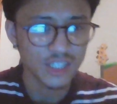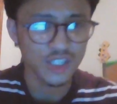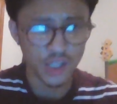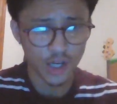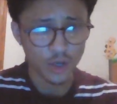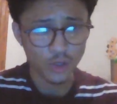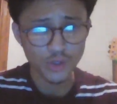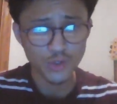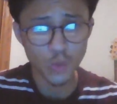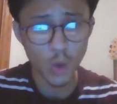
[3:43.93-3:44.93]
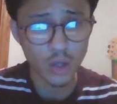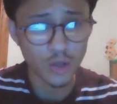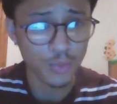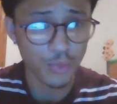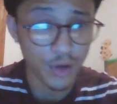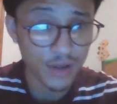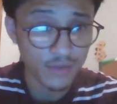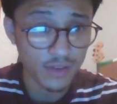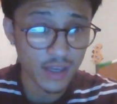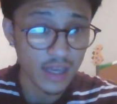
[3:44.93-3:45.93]
Gerald swallowed
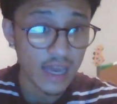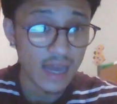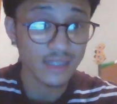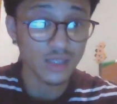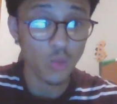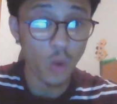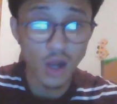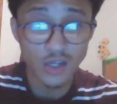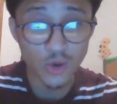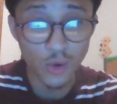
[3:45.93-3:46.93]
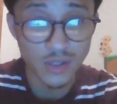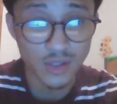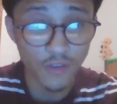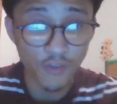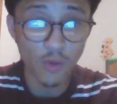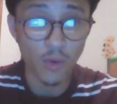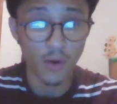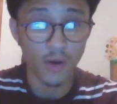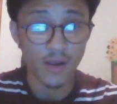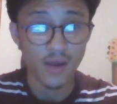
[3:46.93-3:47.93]
bravely as he walked towards the
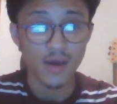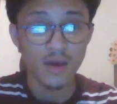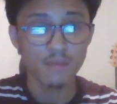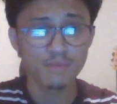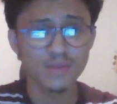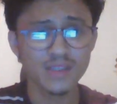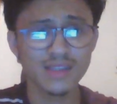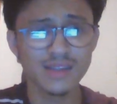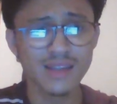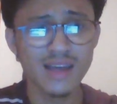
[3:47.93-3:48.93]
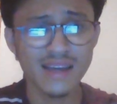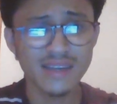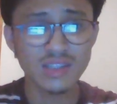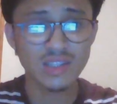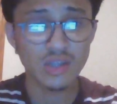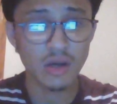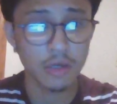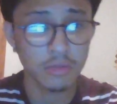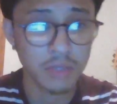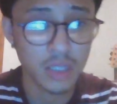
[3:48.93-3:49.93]
floor, but the lions saw
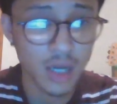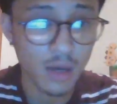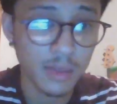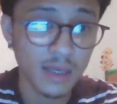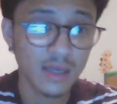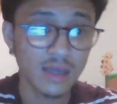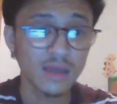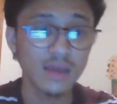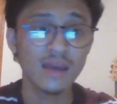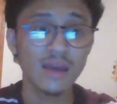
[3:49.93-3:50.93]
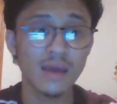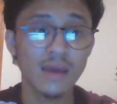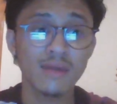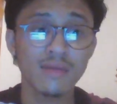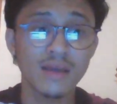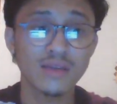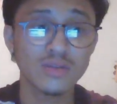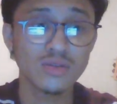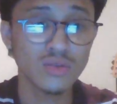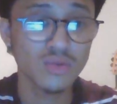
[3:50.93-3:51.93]
him coming, and they
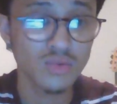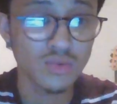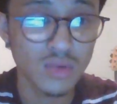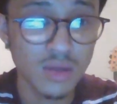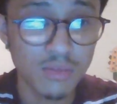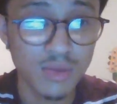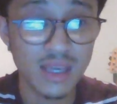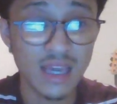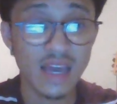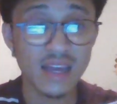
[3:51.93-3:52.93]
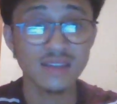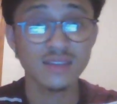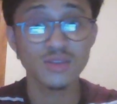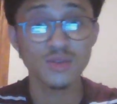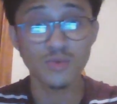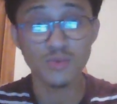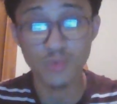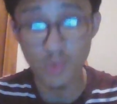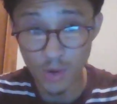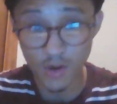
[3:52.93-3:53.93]
soon began to
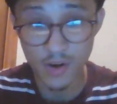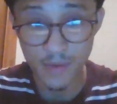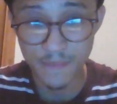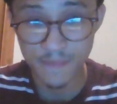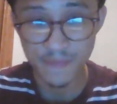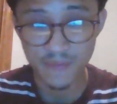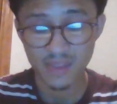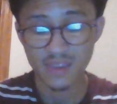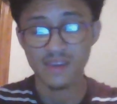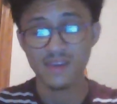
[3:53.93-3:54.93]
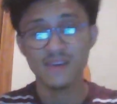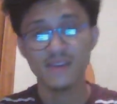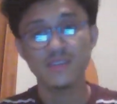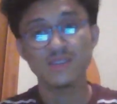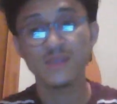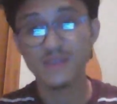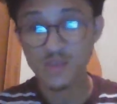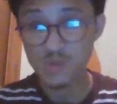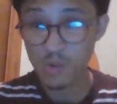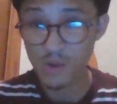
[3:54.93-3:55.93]
roar. So at
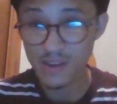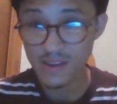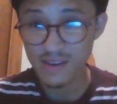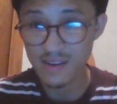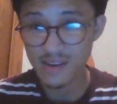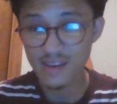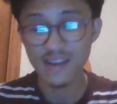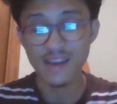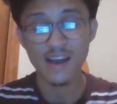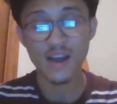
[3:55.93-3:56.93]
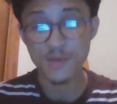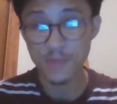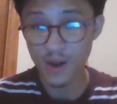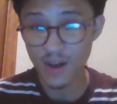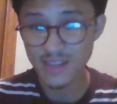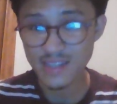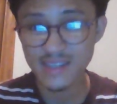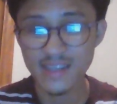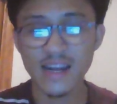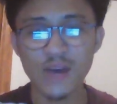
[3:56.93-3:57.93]
this point, I would pause
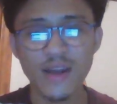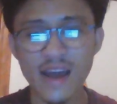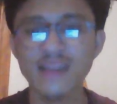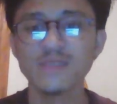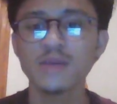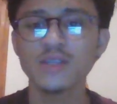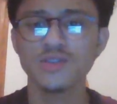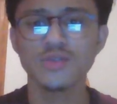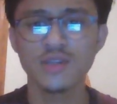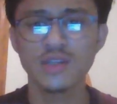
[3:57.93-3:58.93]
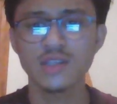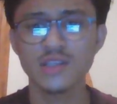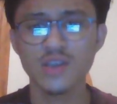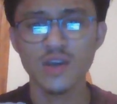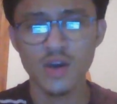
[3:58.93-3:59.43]
and I would ask my students,